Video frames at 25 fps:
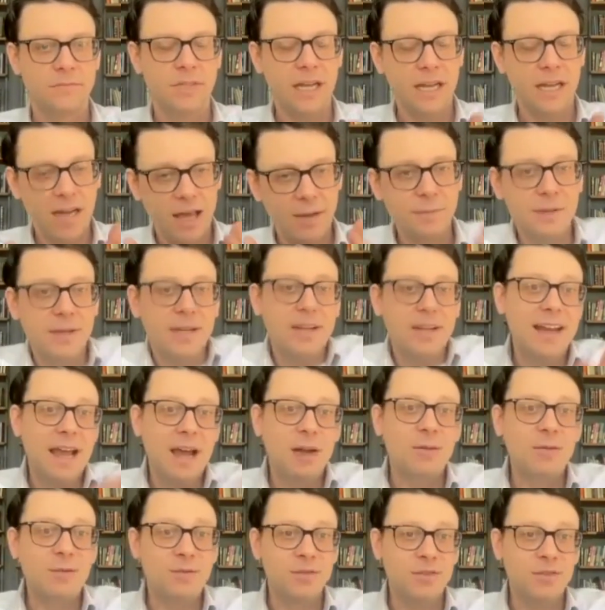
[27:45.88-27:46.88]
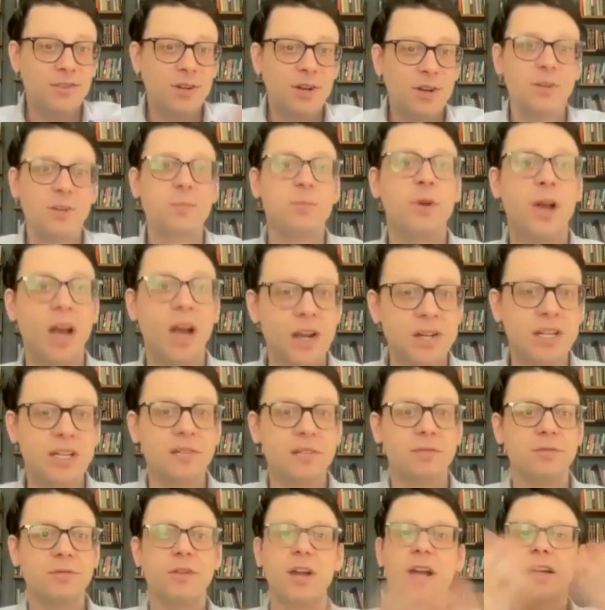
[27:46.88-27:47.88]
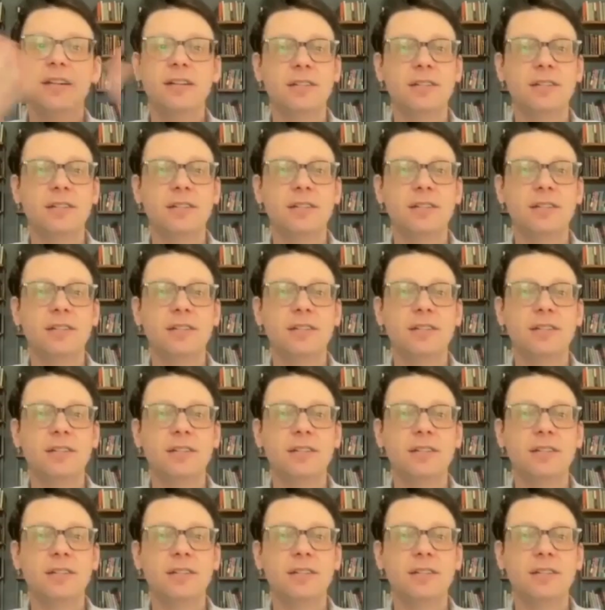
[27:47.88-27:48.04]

And I'm going to now start a project of trying